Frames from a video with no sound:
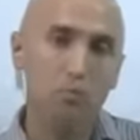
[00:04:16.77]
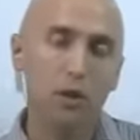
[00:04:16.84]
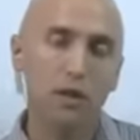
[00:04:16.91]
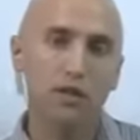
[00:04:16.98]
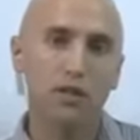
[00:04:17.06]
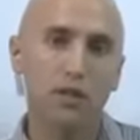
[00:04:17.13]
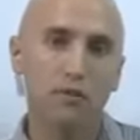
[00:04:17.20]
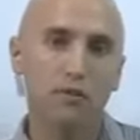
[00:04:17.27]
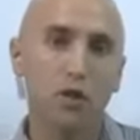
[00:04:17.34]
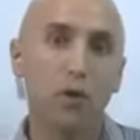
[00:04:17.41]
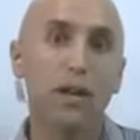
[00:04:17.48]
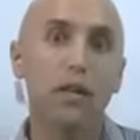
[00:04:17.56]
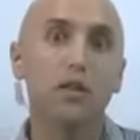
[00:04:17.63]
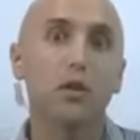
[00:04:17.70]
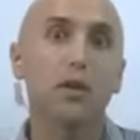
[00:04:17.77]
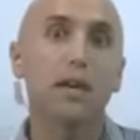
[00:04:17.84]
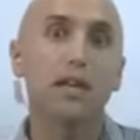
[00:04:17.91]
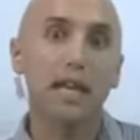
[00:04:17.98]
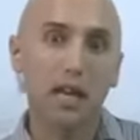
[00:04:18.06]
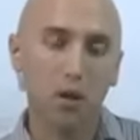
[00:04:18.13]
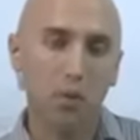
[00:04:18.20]
president of Ukraine is only a
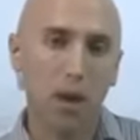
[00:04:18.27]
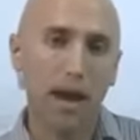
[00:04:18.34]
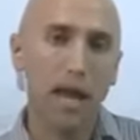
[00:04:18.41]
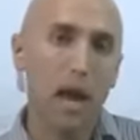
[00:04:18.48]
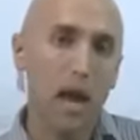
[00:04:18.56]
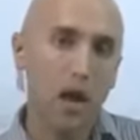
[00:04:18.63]
year away.